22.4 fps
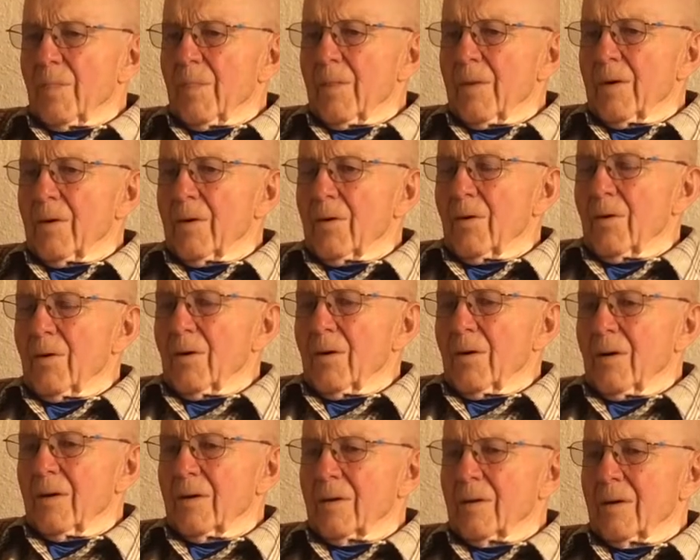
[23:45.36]
there
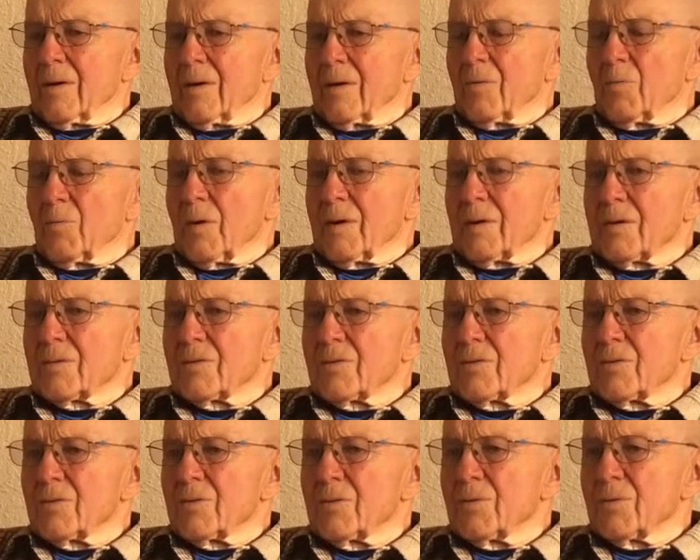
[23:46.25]
on, I went
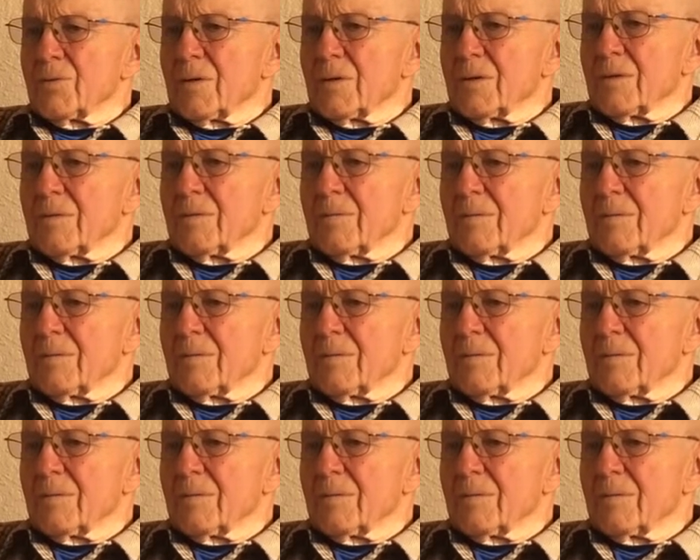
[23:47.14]
to,